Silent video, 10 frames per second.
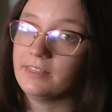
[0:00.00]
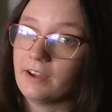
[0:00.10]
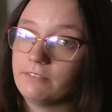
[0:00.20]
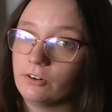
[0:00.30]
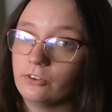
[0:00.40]
in
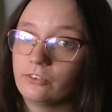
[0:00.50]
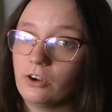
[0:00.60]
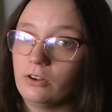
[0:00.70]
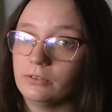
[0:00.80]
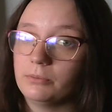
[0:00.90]
that first
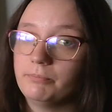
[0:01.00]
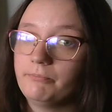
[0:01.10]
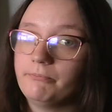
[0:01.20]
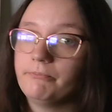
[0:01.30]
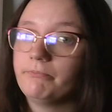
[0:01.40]
column.
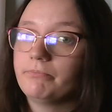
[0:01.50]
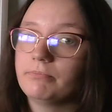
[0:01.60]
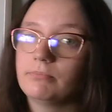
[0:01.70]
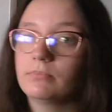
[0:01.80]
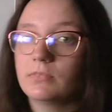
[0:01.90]

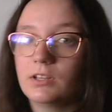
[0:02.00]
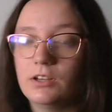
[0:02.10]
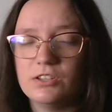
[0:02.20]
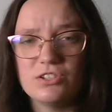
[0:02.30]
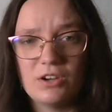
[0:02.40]

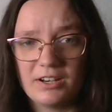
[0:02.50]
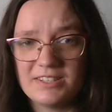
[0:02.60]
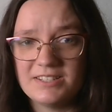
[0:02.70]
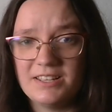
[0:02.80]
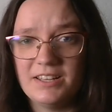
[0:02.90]
Because you got to
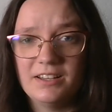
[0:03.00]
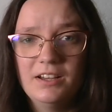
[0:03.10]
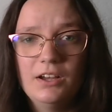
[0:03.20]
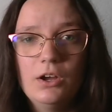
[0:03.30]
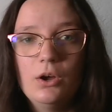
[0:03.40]
see,
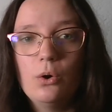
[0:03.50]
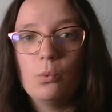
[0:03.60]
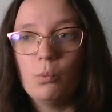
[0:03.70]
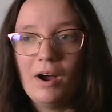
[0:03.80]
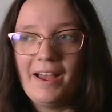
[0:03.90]

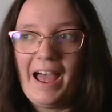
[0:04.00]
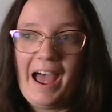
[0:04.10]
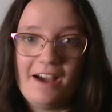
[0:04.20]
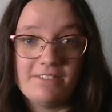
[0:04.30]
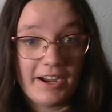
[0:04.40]
what
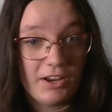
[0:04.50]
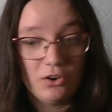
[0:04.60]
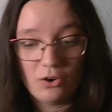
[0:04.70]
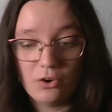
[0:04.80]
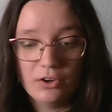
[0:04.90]
have I
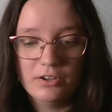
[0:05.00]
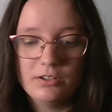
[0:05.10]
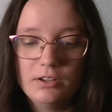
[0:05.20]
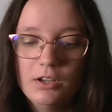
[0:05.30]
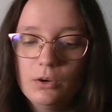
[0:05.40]

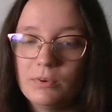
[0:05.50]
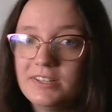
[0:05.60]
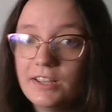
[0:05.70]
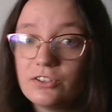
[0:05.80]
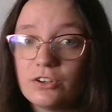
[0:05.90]
earned?
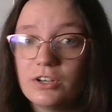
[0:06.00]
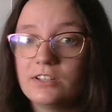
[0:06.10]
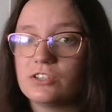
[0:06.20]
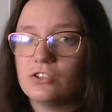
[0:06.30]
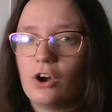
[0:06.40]
Retained
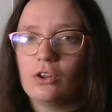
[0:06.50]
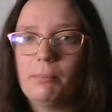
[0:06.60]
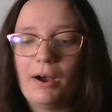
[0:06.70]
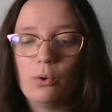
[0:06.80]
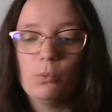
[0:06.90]
earnings is all
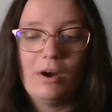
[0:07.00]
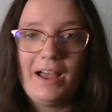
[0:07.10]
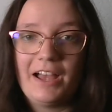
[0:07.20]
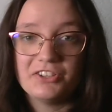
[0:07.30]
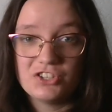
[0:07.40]
about what
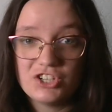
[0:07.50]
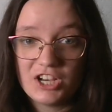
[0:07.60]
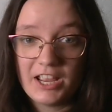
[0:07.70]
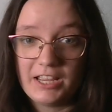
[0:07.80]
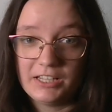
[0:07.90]
has
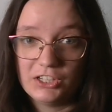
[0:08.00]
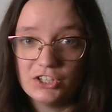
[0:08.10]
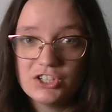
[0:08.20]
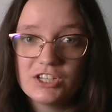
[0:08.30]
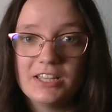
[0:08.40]

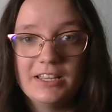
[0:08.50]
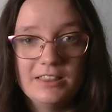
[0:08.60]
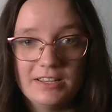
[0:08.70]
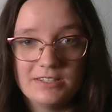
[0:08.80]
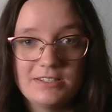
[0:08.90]
changed
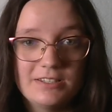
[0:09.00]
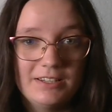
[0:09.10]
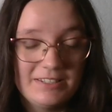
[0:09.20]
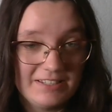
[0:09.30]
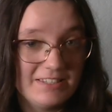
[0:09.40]
in this
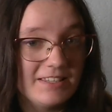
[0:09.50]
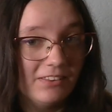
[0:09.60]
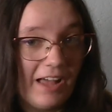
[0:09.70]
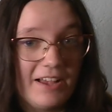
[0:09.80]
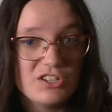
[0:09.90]
since the
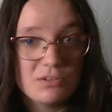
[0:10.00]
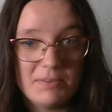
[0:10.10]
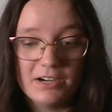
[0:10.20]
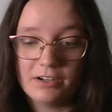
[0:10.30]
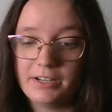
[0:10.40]
last
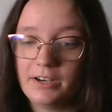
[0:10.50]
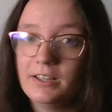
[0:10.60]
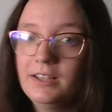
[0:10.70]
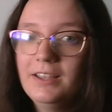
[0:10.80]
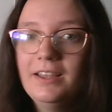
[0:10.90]
period.
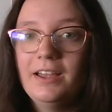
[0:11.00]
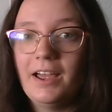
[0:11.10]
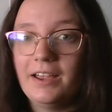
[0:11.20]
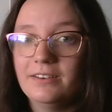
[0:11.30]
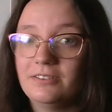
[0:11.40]

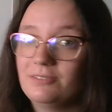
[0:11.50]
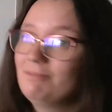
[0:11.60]
And